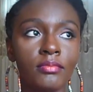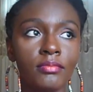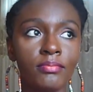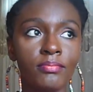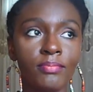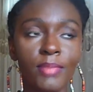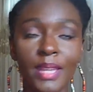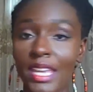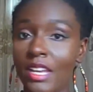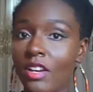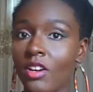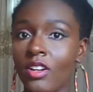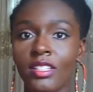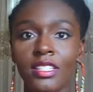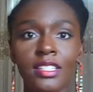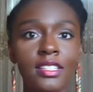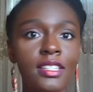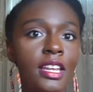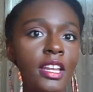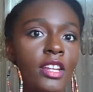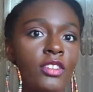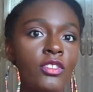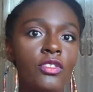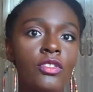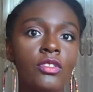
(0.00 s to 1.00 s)
being on
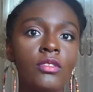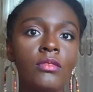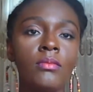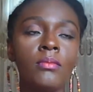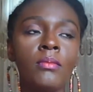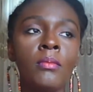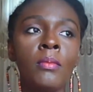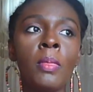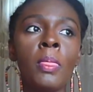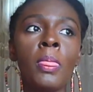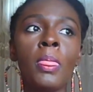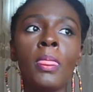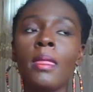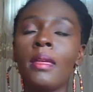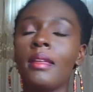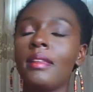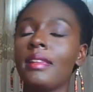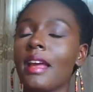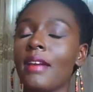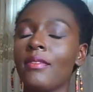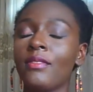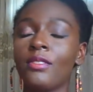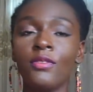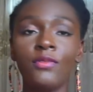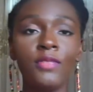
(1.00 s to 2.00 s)
stage.
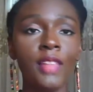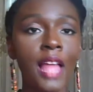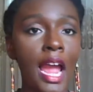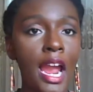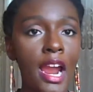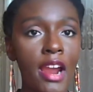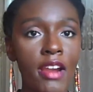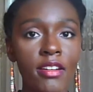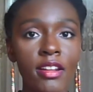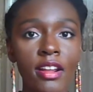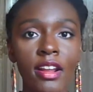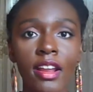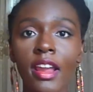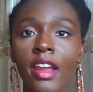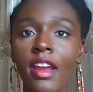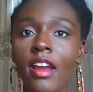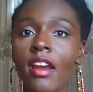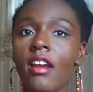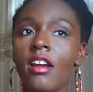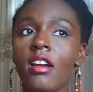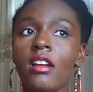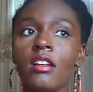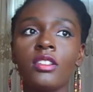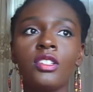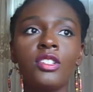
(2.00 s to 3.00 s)
They have to flat iron her
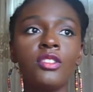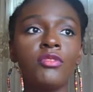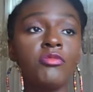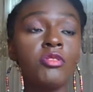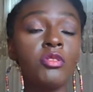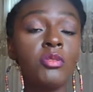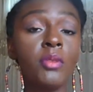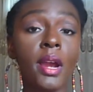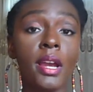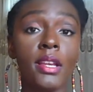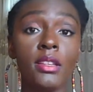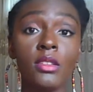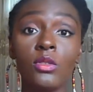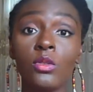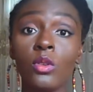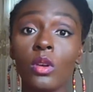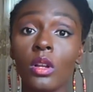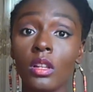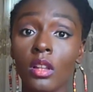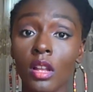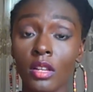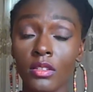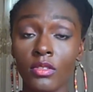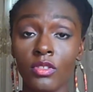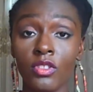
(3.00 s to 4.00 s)
hair. She was required to do a
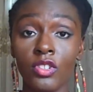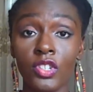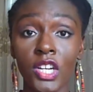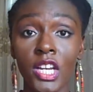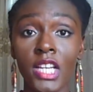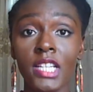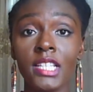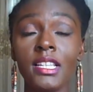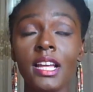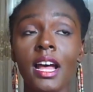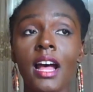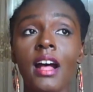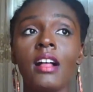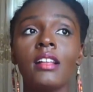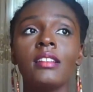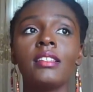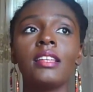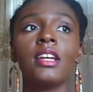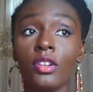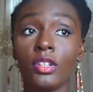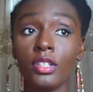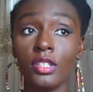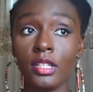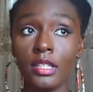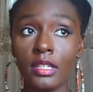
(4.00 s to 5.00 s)
lot of straight styles,
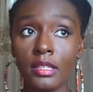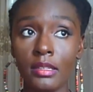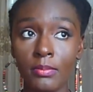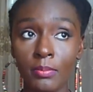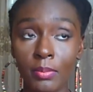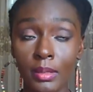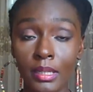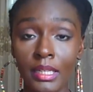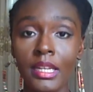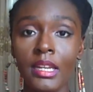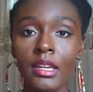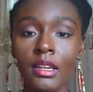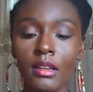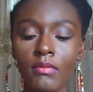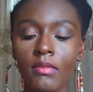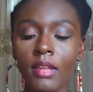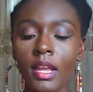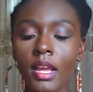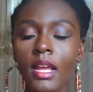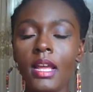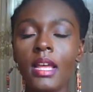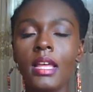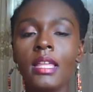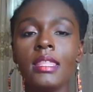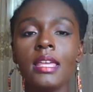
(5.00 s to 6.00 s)
and she believed
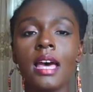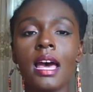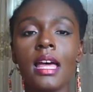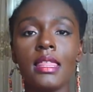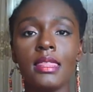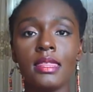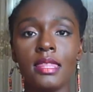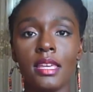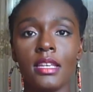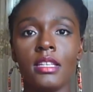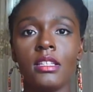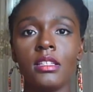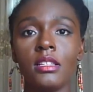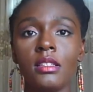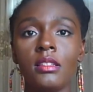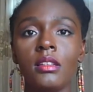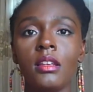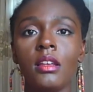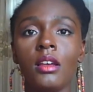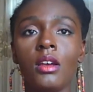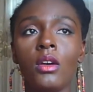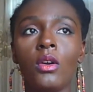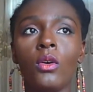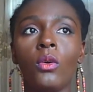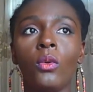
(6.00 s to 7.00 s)
that this
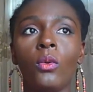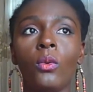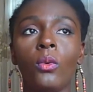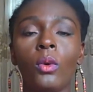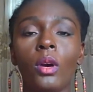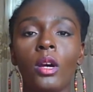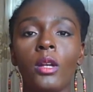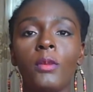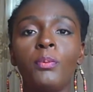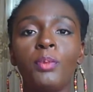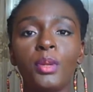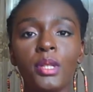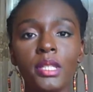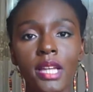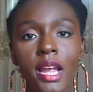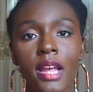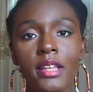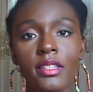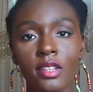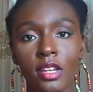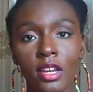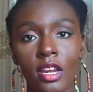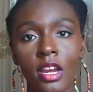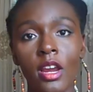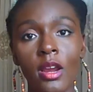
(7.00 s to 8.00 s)
would
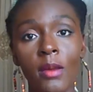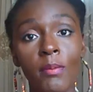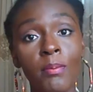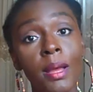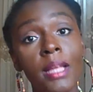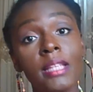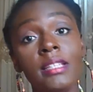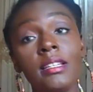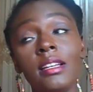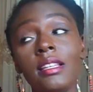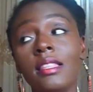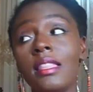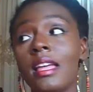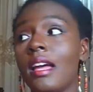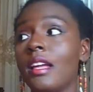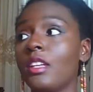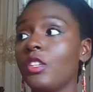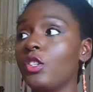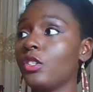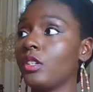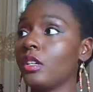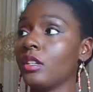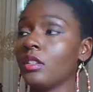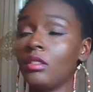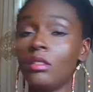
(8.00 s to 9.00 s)
protect her hair better
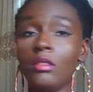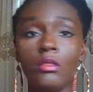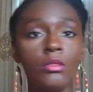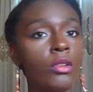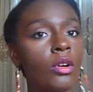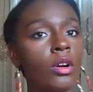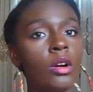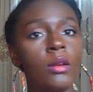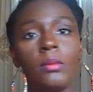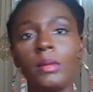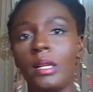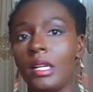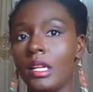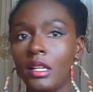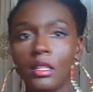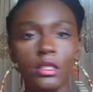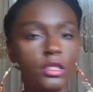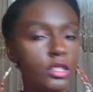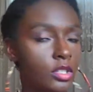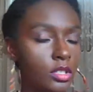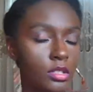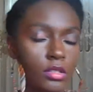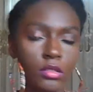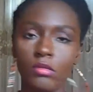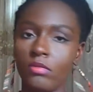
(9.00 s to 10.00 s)
than just normally
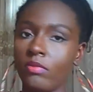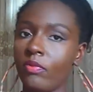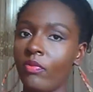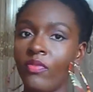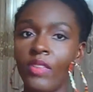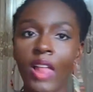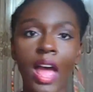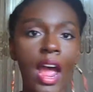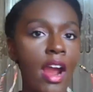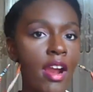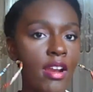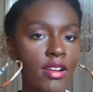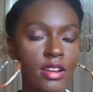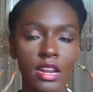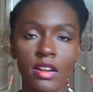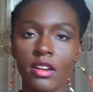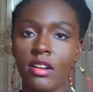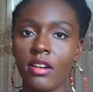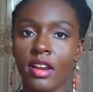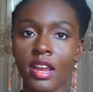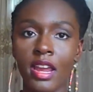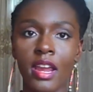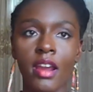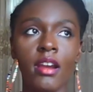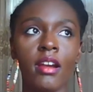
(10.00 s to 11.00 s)
just flat ironing
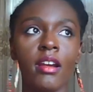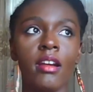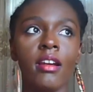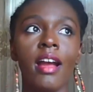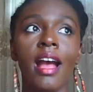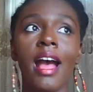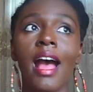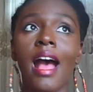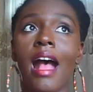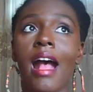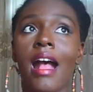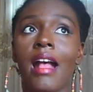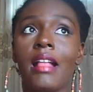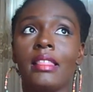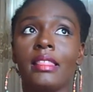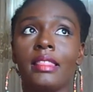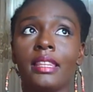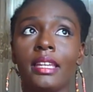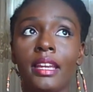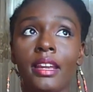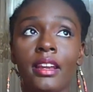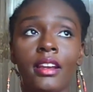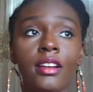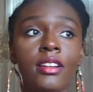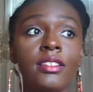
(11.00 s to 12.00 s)
her hair. And
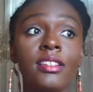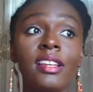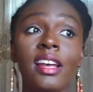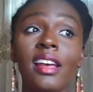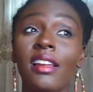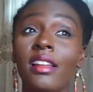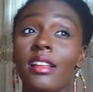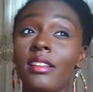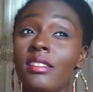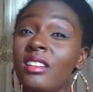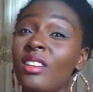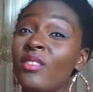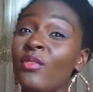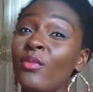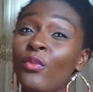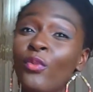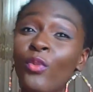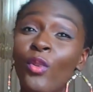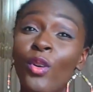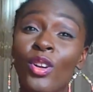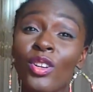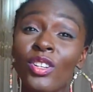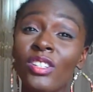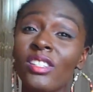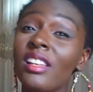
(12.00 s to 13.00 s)
the hairstylists,
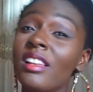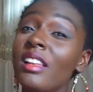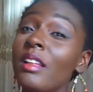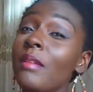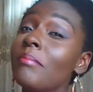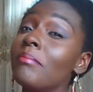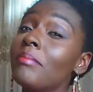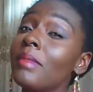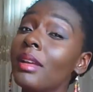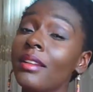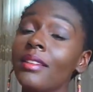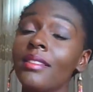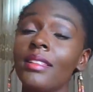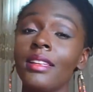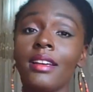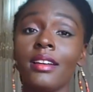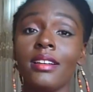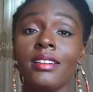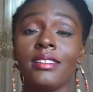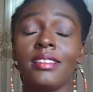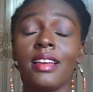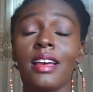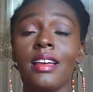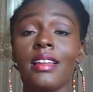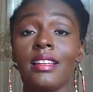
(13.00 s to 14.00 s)
unfortunately, many of the
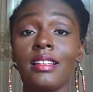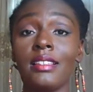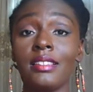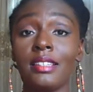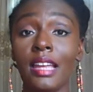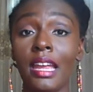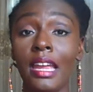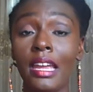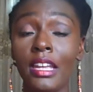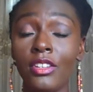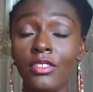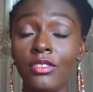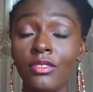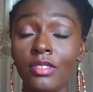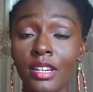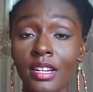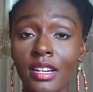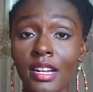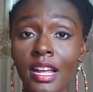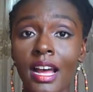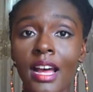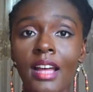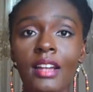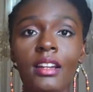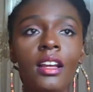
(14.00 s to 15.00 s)
hairstylists in
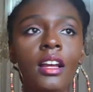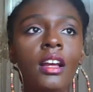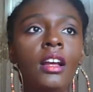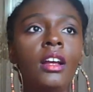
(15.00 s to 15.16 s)
Trinidad